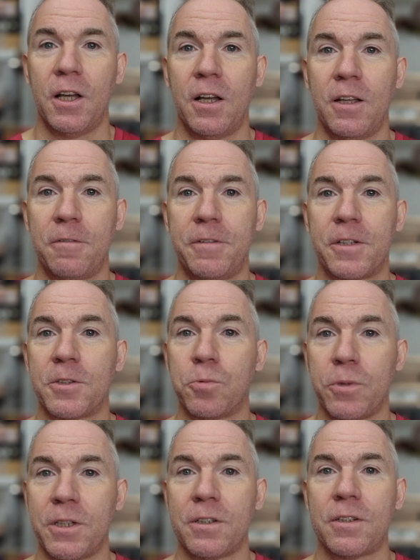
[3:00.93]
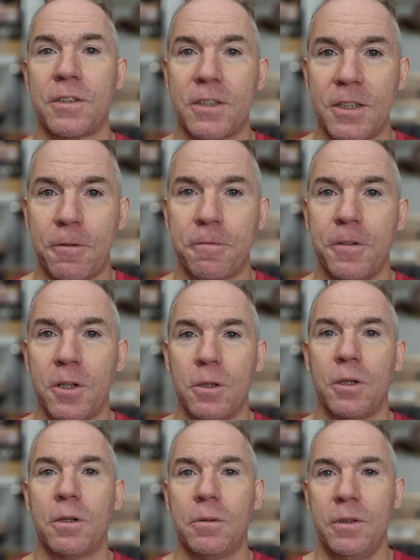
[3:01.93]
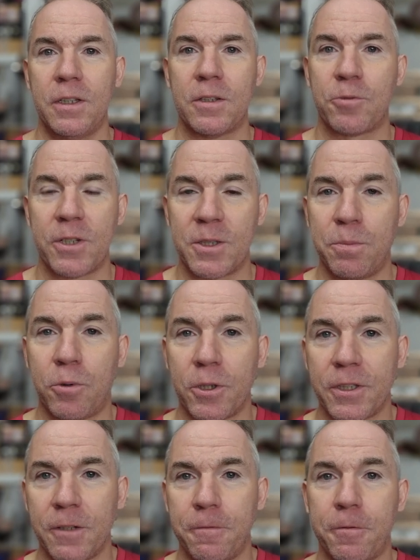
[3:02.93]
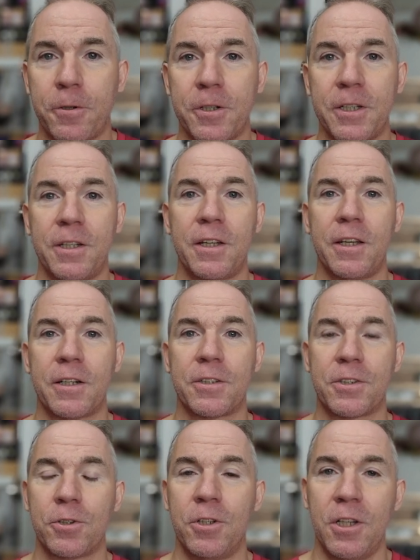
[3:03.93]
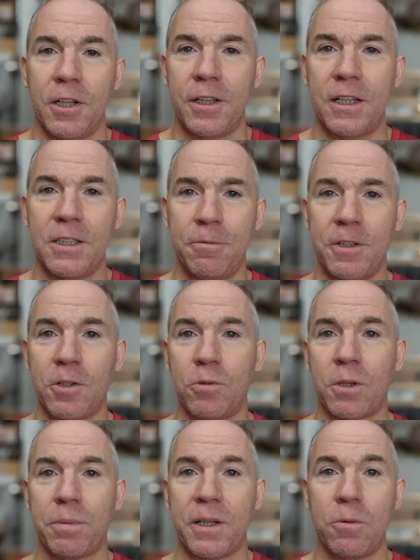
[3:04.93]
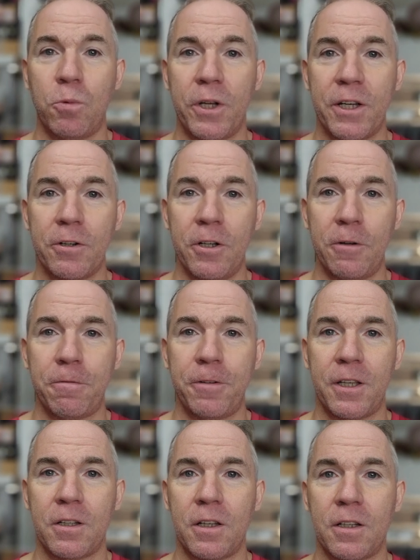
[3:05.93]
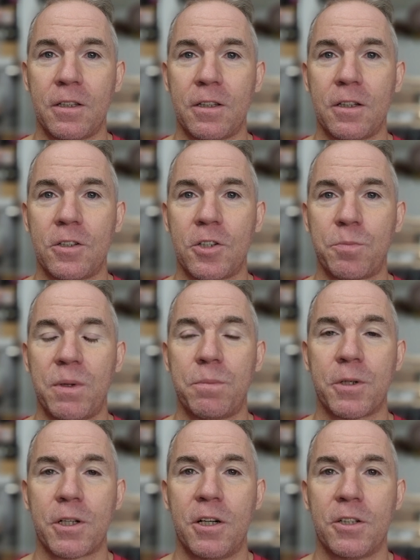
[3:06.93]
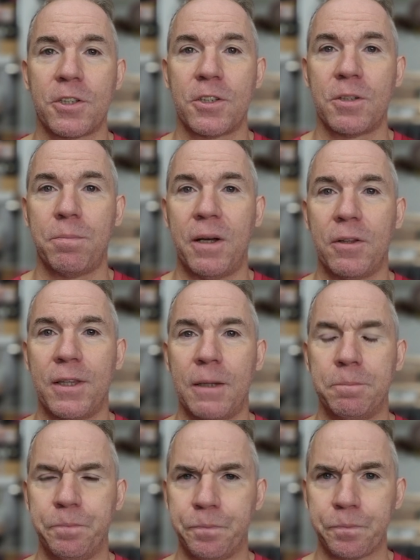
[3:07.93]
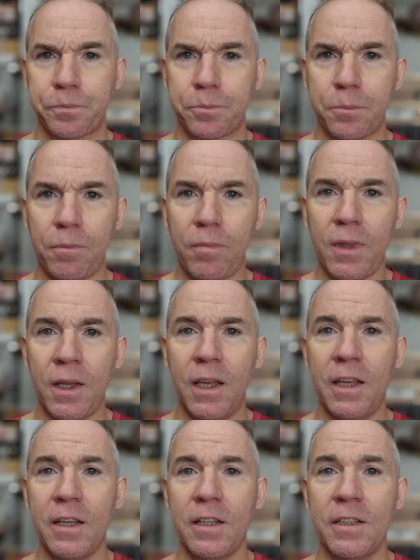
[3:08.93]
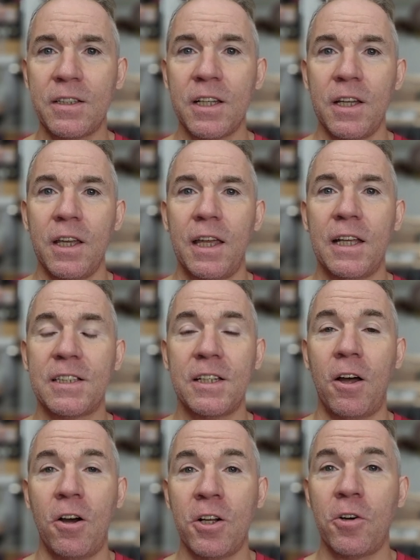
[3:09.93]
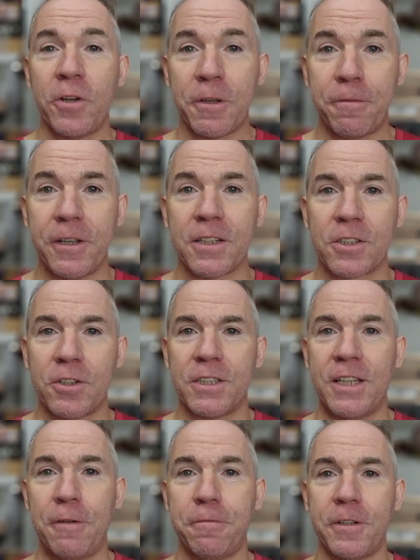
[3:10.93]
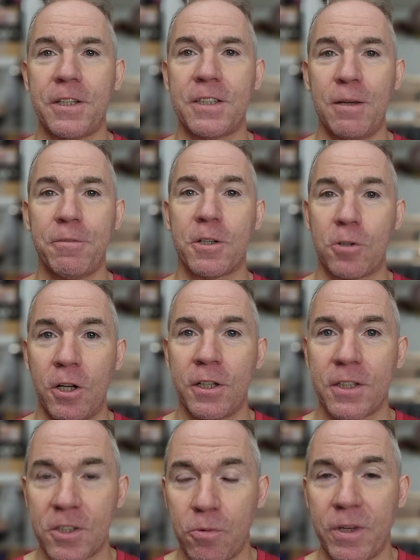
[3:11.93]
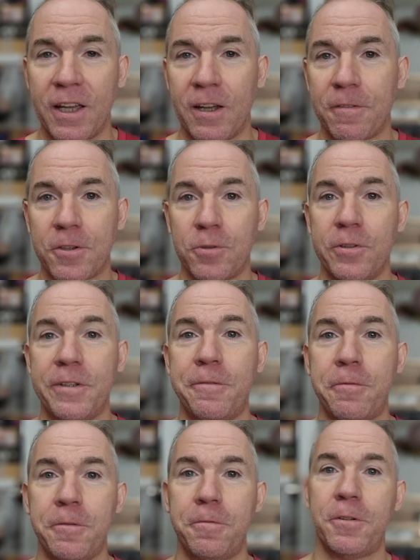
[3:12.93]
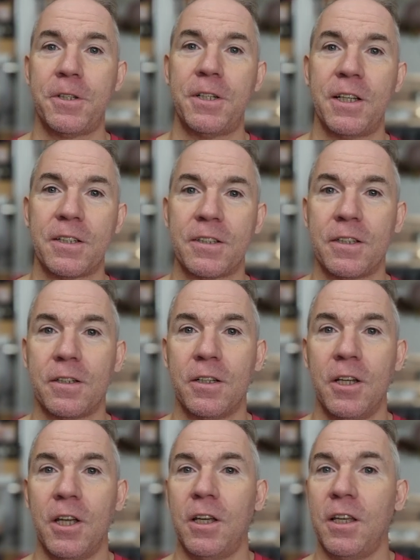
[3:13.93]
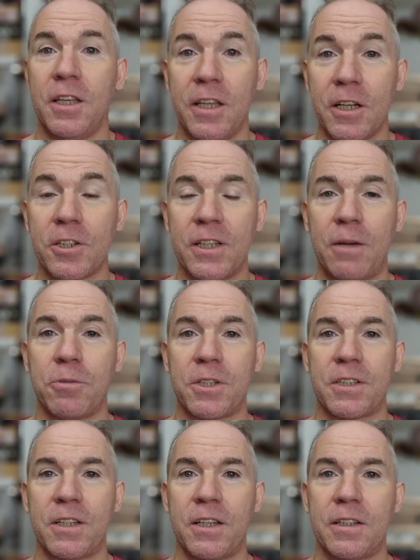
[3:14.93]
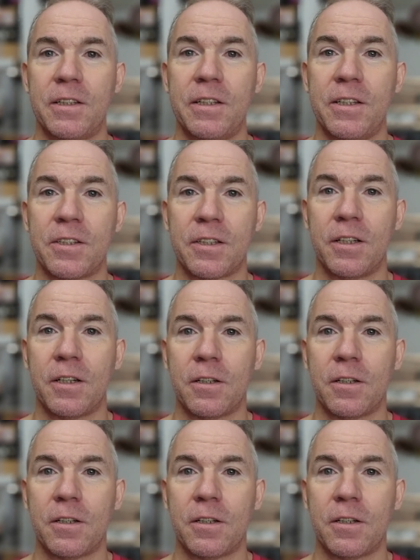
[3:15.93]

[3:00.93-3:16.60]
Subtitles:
if there's wind and stuff, then transport that further in the air. So that's something you want to be aware of, and just be precautious about that. And it's an ongoing thing, so it's definitely something chronic, so we have to live with for the next years, I would say, at least